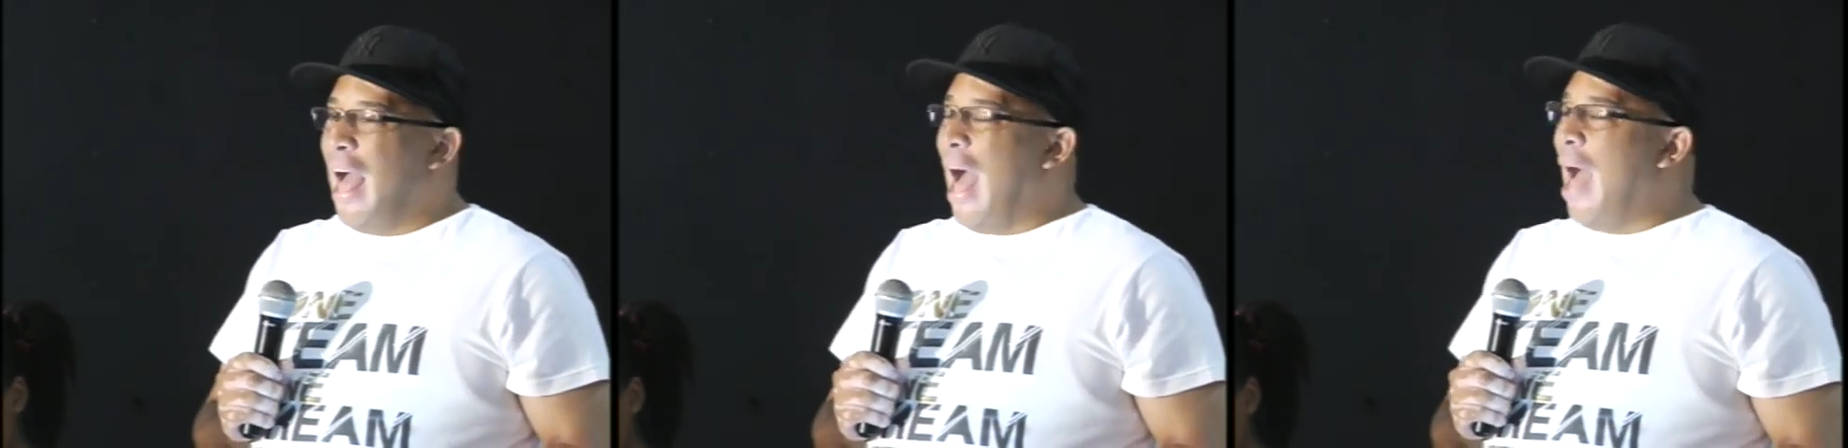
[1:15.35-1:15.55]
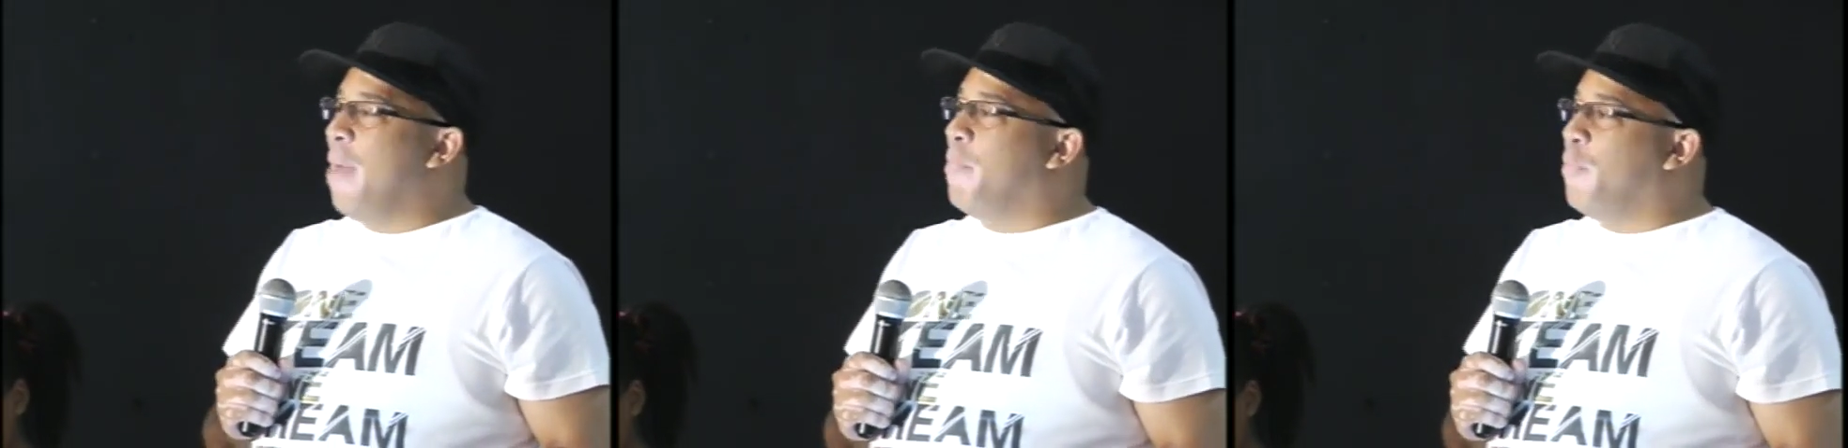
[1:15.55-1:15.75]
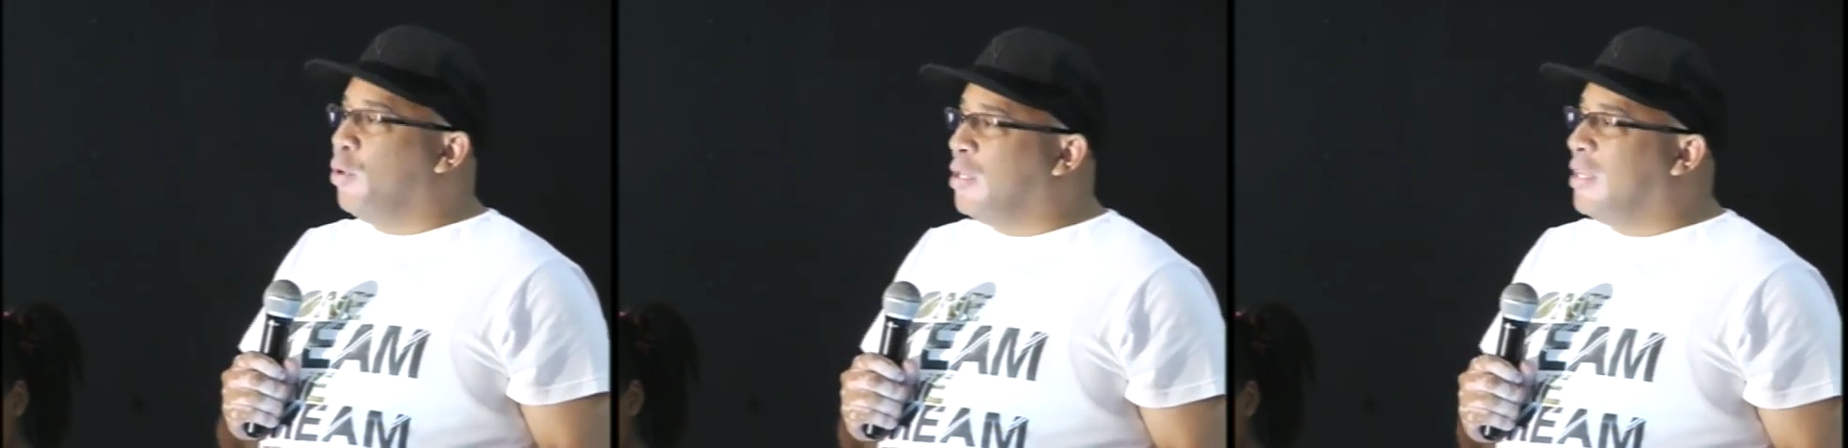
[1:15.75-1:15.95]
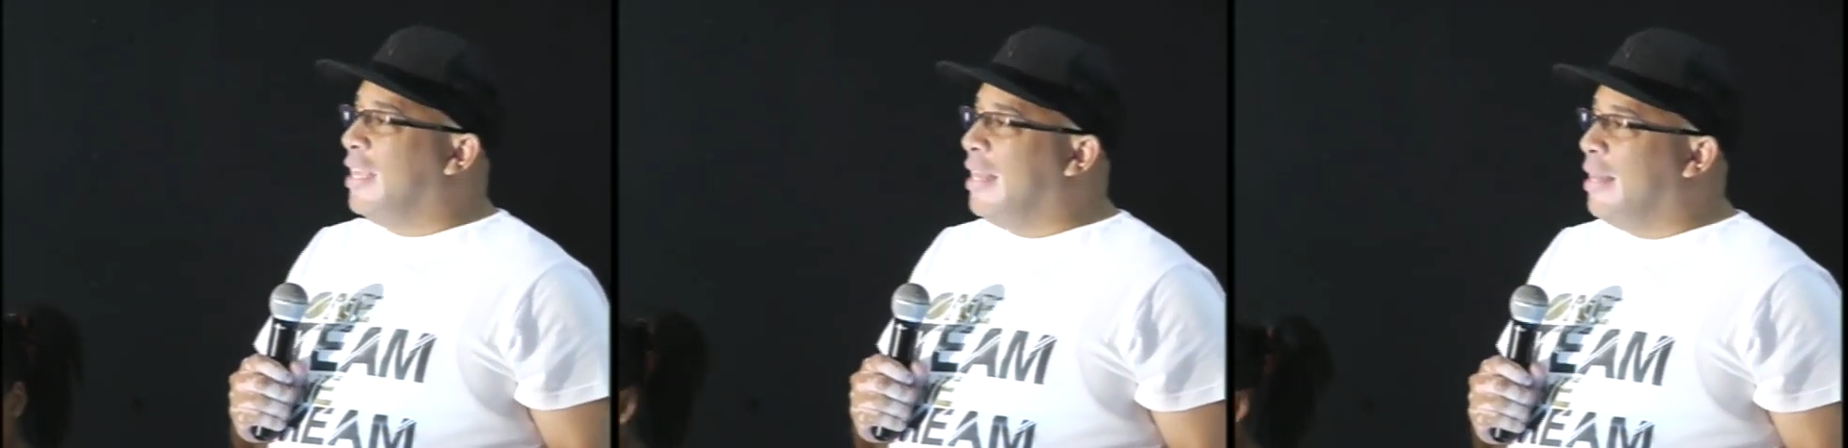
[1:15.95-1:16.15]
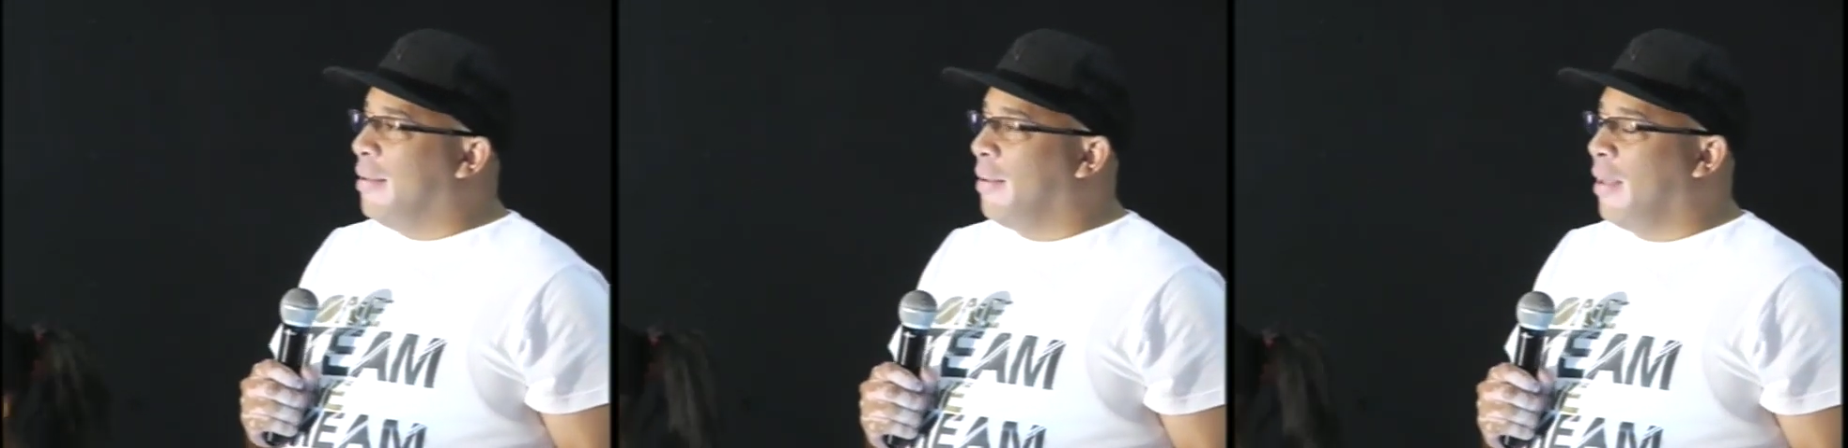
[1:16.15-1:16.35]
I put
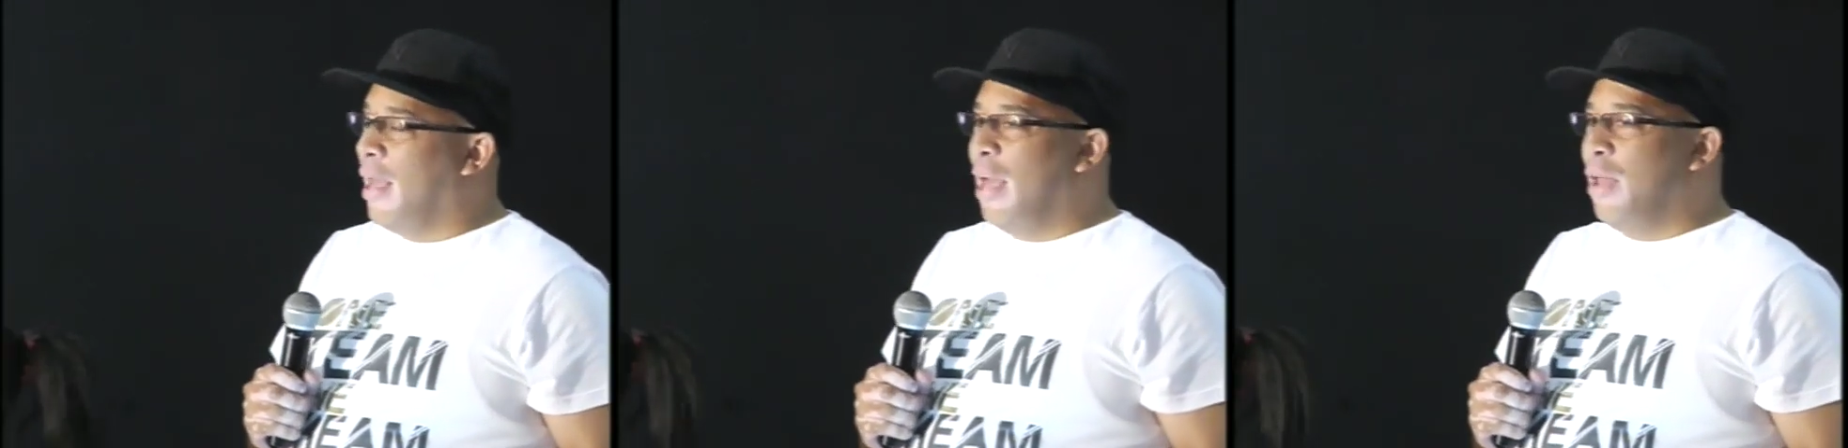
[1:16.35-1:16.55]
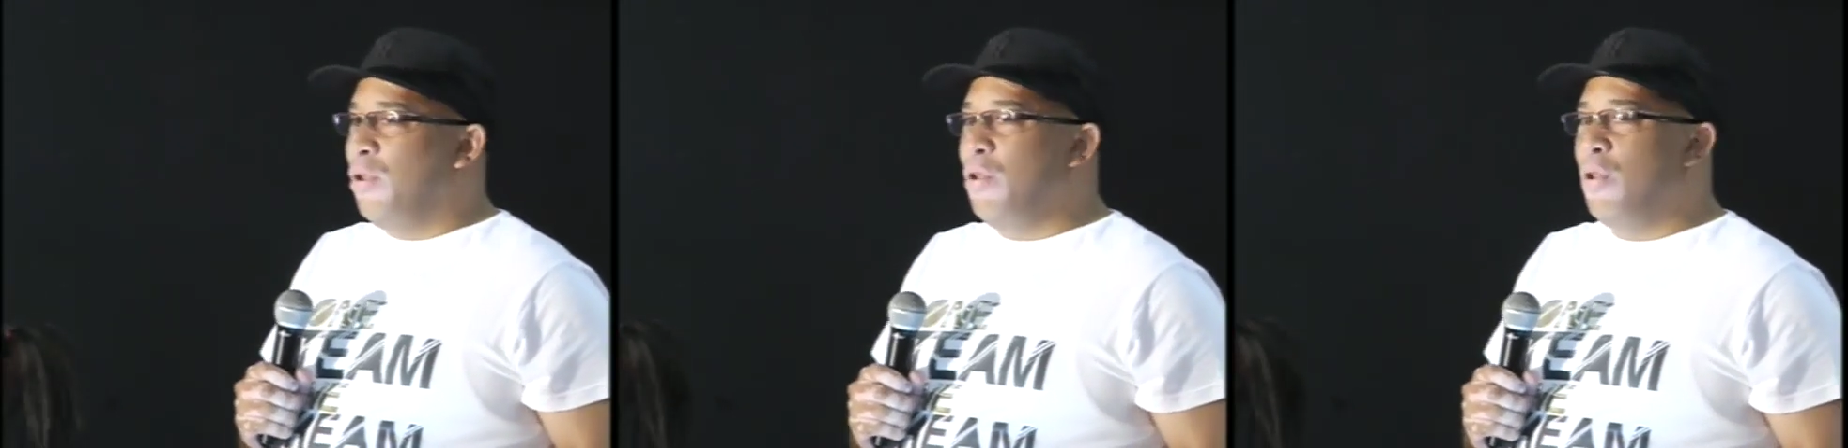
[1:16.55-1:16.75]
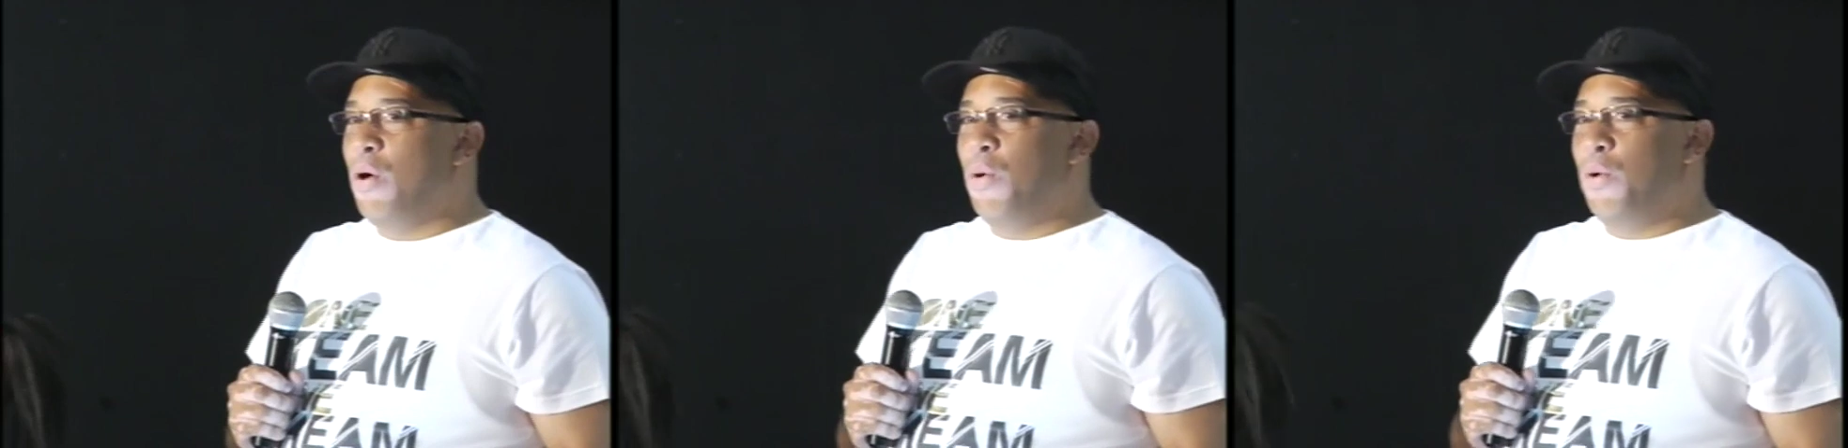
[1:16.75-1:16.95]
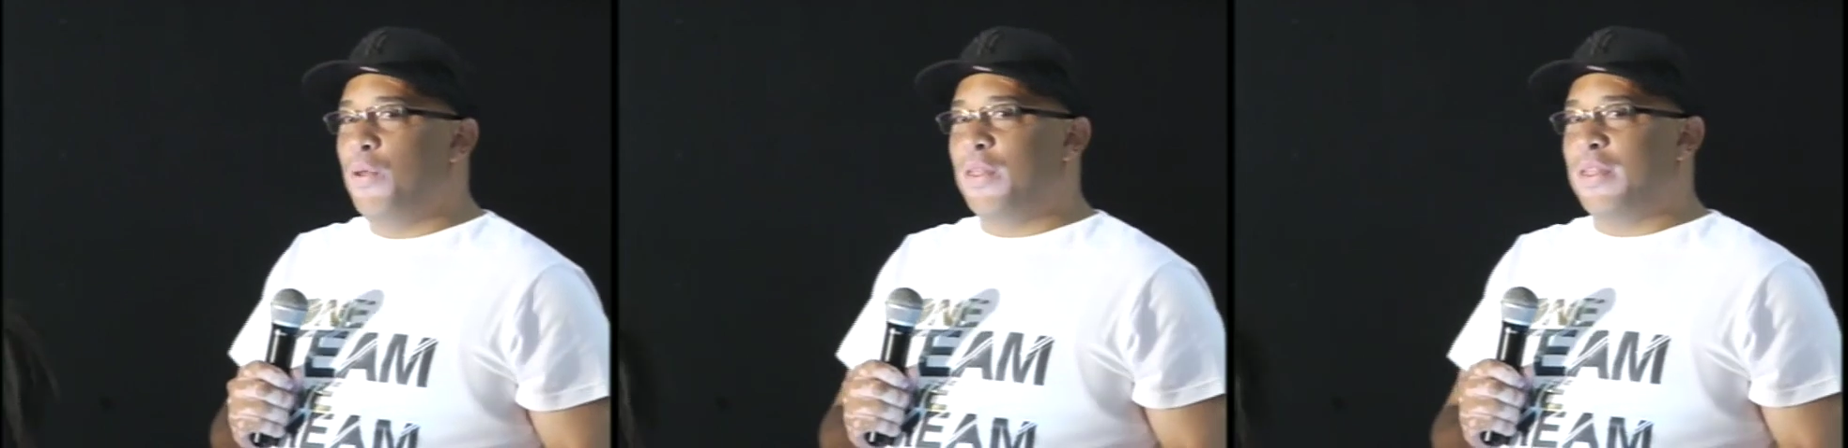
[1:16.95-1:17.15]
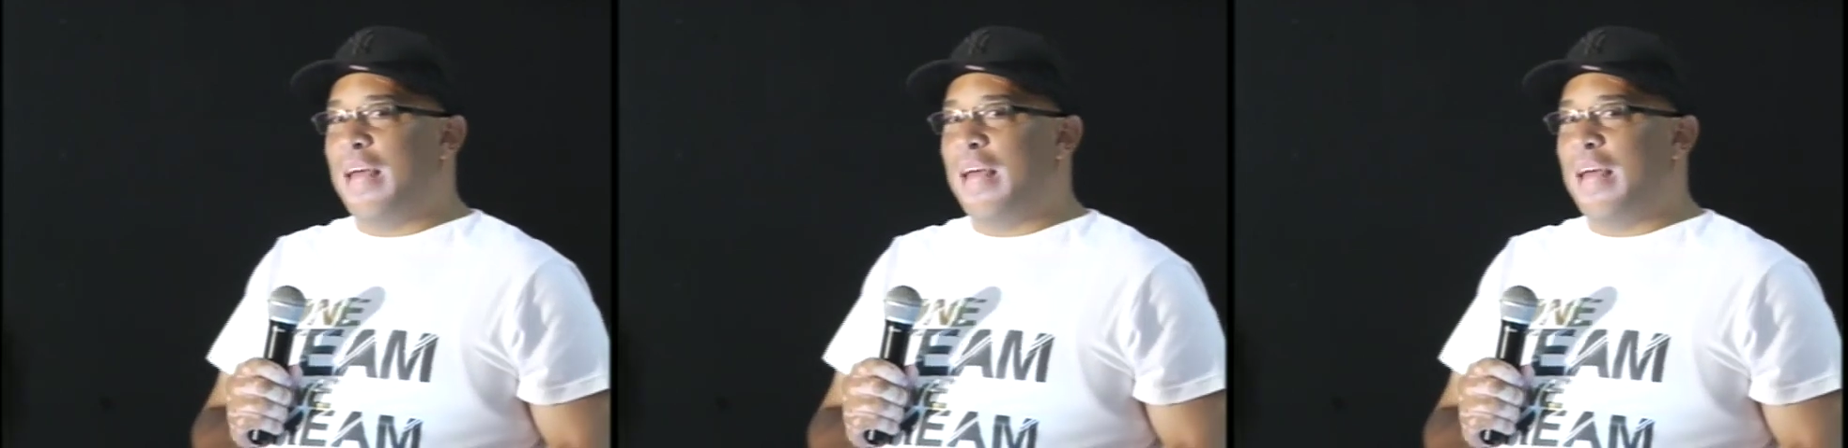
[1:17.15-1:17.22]
in. And you know,